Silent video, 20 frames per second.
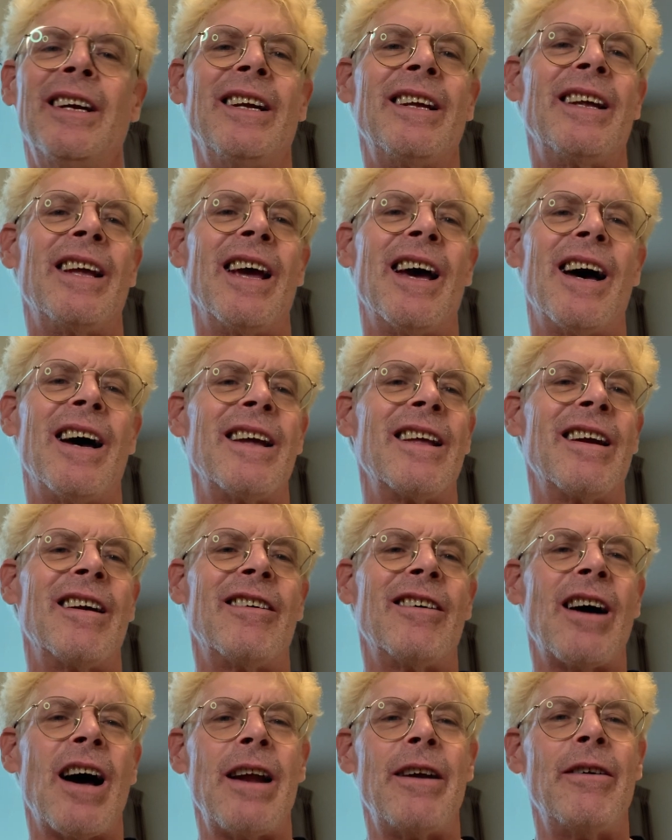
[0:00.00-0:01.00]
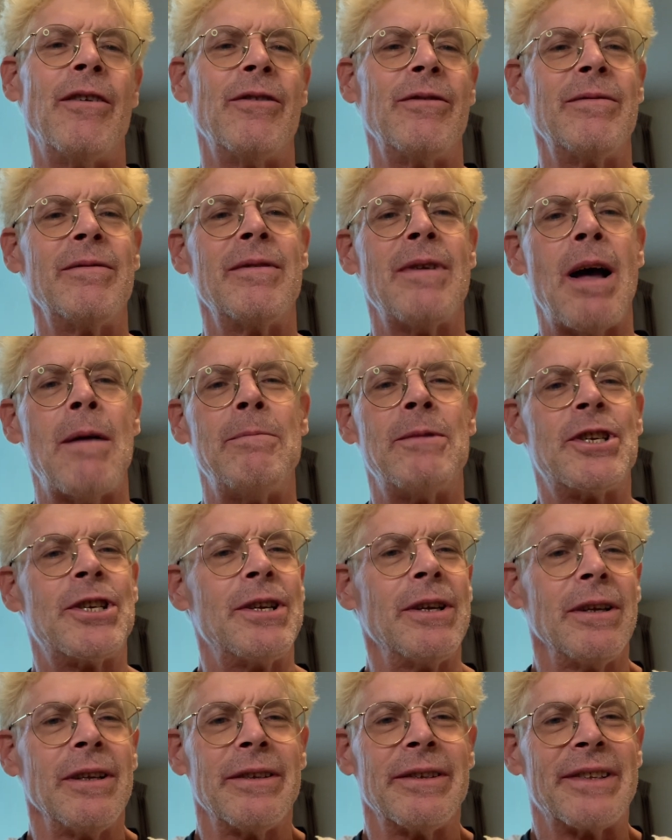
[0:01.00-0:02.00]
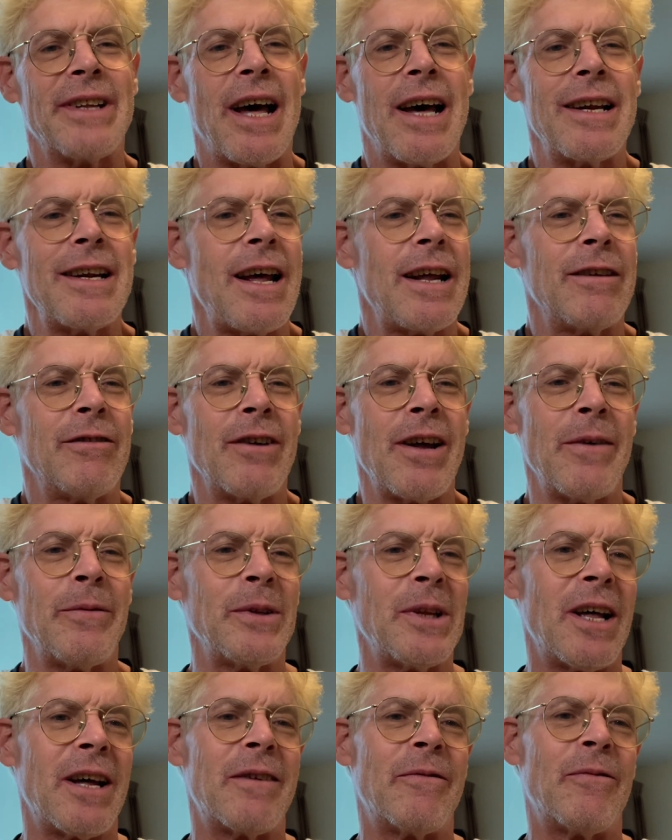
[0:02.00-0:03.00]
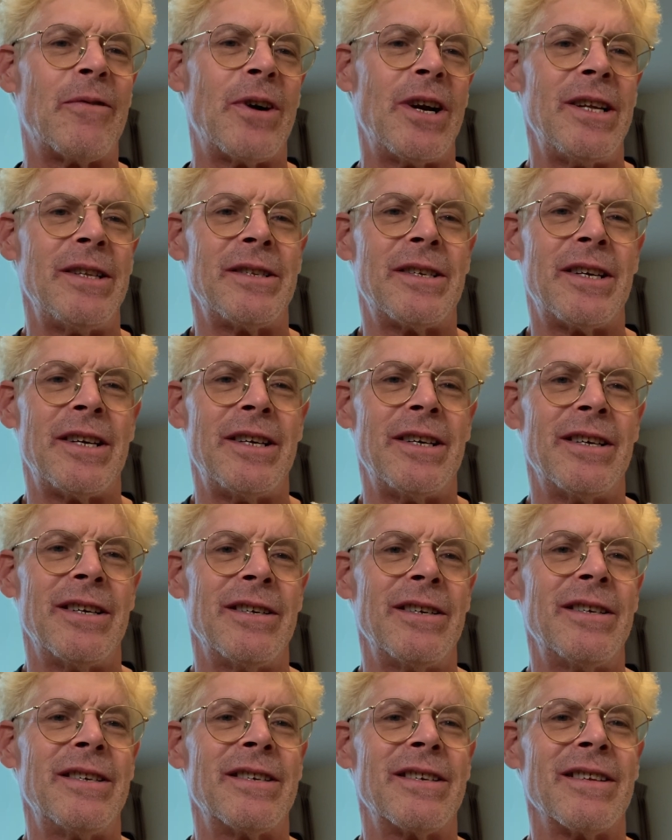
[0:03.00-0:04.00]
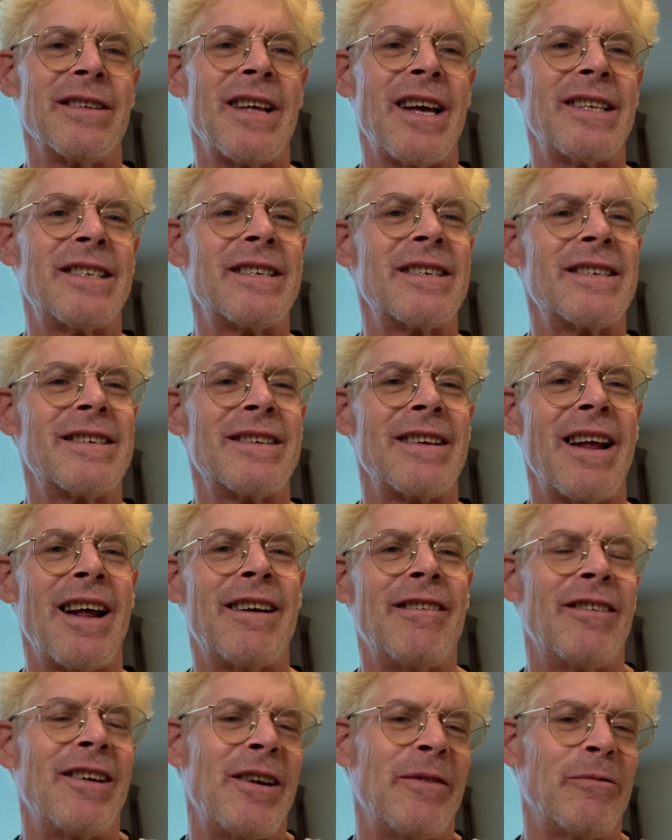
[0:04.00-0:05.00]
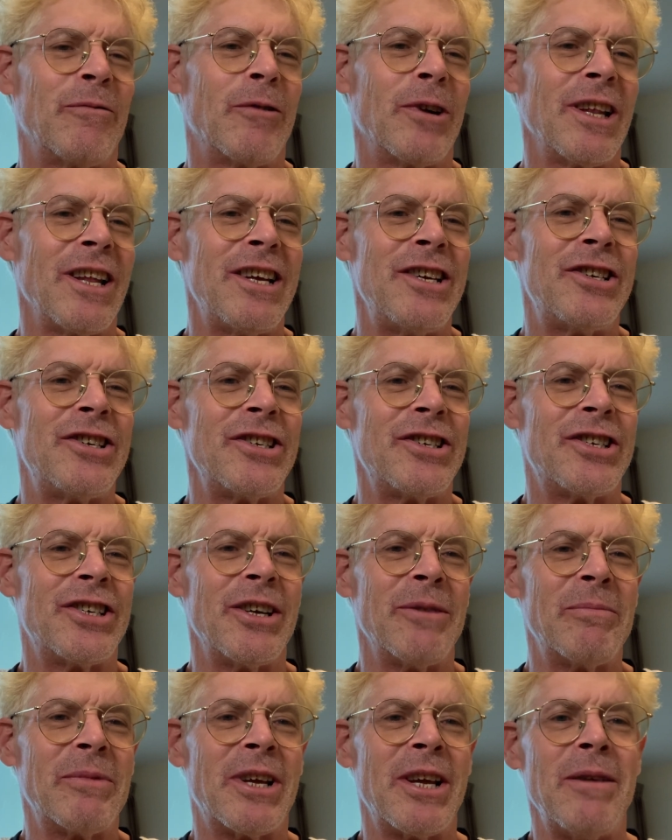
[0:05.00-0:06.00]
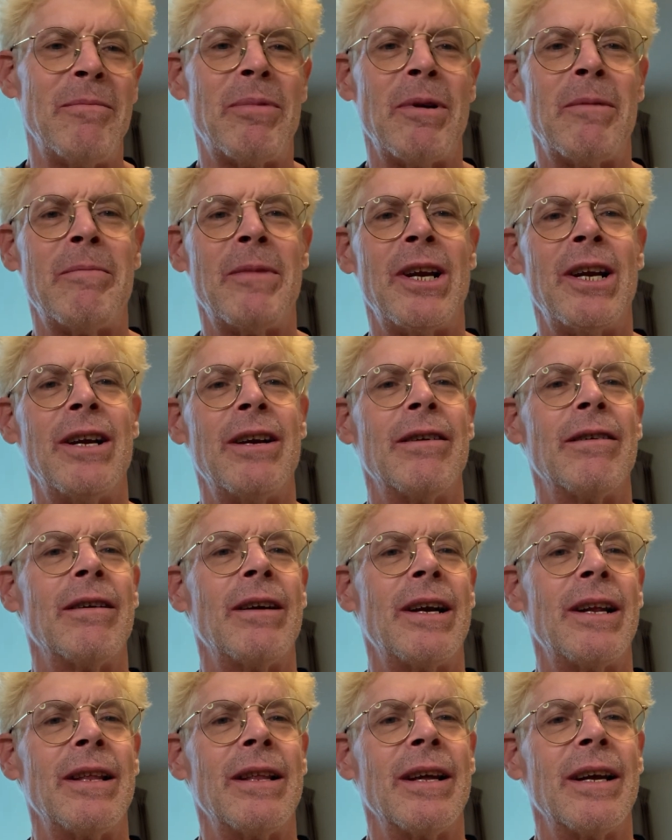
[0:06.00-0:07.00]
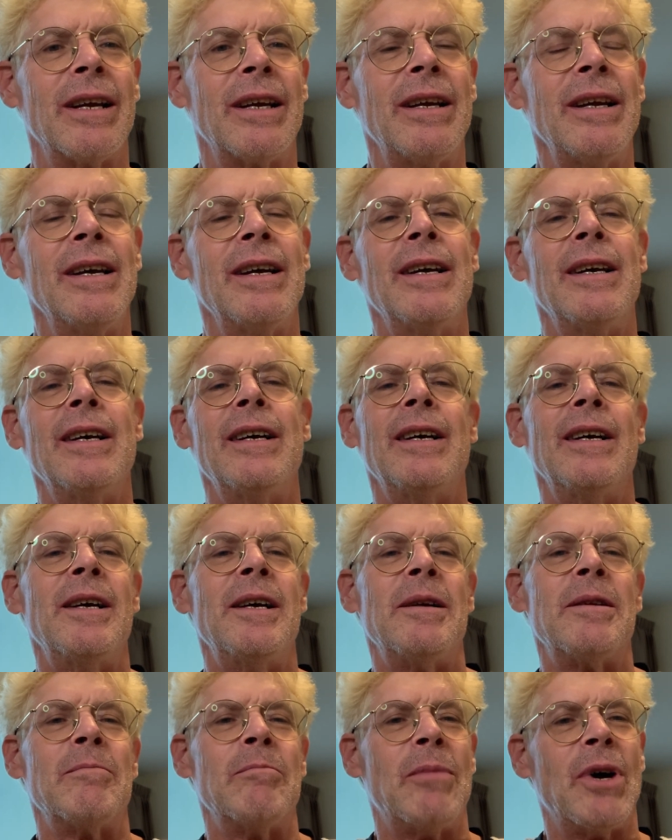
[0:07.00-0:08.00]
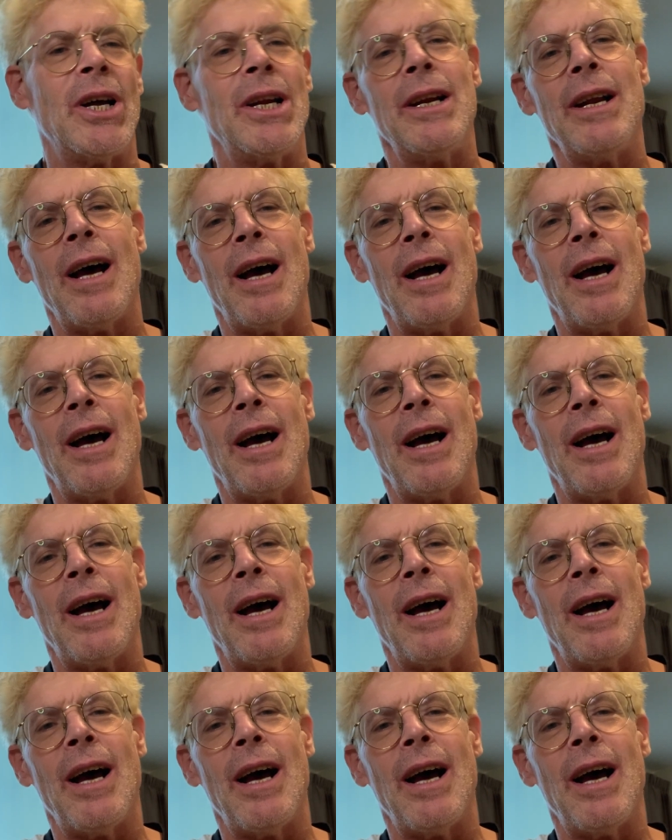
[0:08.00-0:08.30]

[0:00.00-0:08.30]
yeah, I don't have a lot of friends here, so I don't have a relationship keeping me here or anything. But